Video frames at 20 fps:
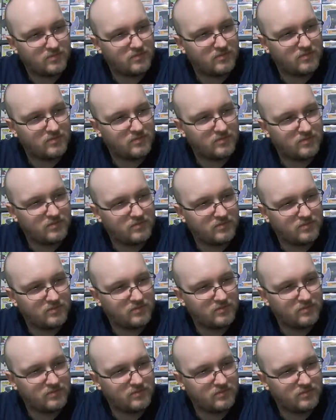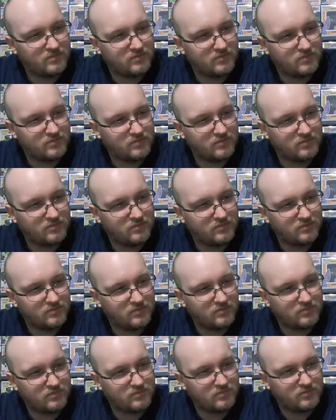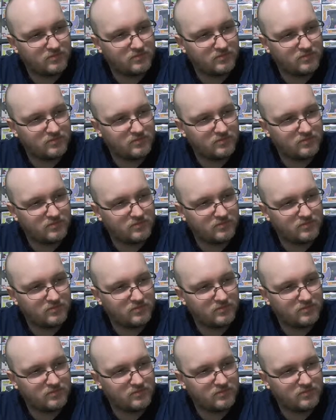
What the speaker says: (silent)